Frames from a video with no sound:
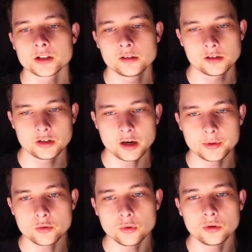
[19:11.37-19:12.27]
So that'll be
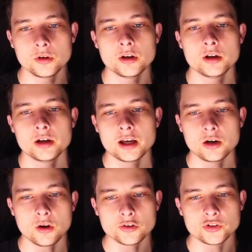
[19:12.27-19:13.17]
cool. It'll
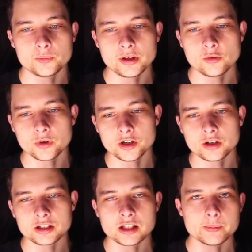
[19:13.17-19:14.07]
also be where you can
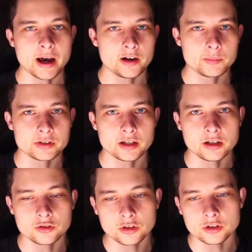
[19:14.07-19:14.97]
see the battery percentage.
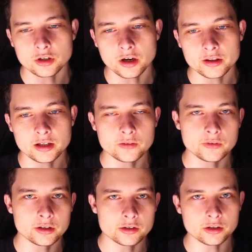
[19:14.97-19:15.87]
You can turn on the
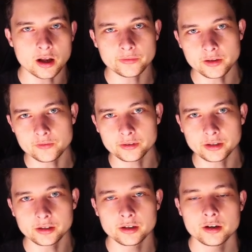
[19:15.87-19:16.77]
inverter, turn off the
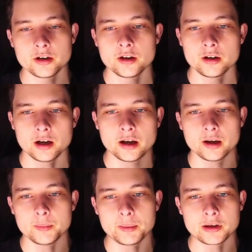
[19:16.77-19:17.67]
inverter,
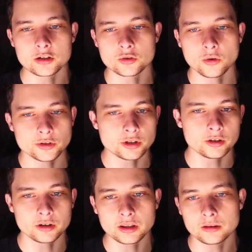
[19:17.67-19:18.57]
maybe control
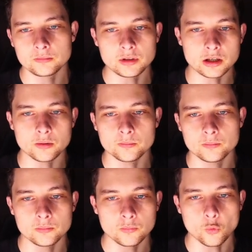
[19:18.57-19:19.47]
certain,
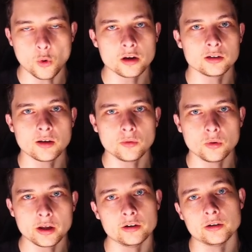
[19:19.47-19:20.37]
water level, I
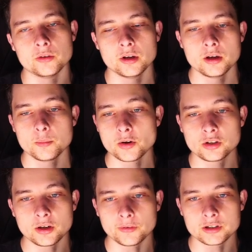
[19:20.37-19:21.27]
don't know, a bunch of
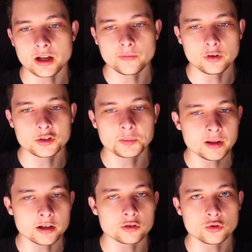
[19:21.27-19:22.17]
different stuff. It'll just be the
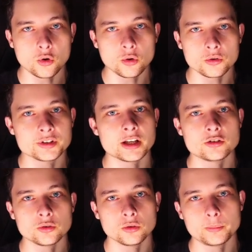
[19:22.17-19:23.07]
control
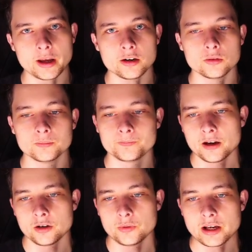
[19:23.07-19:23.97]
central panel.
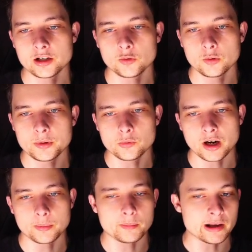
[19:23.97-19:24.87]
Right here will be where I
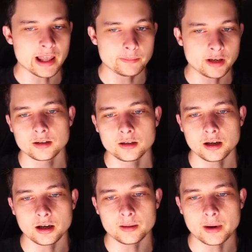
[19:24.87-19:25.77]
put my laptop.
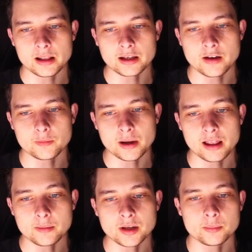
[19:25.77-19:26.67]
I like having my
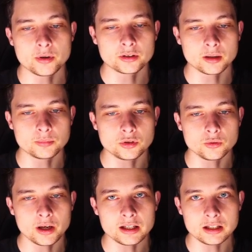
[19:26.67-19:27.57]
laptop hooked up to
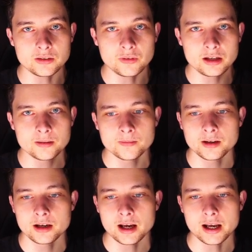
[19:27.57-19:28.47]
a TV,
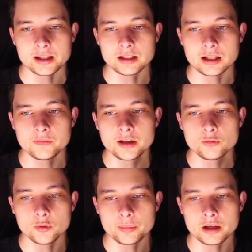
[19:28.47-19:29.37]
and the TV
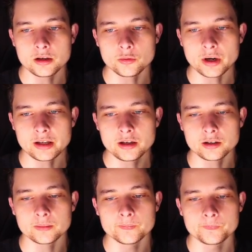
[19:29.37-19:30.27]
will be right here.
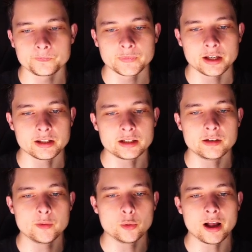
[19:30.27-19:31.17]
The TV
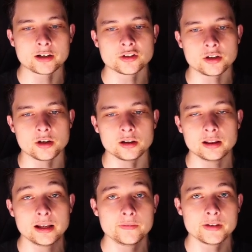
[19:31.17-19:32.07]
will actually
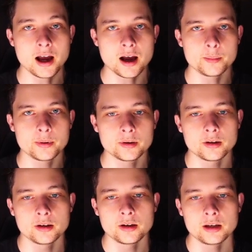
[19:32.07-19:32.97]
lift up
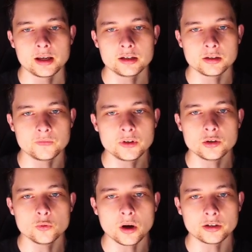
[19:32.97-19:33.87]
into view
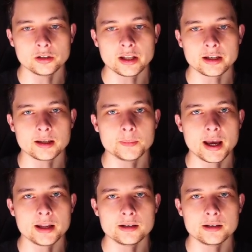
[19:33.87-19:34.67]
while you're laying in bed,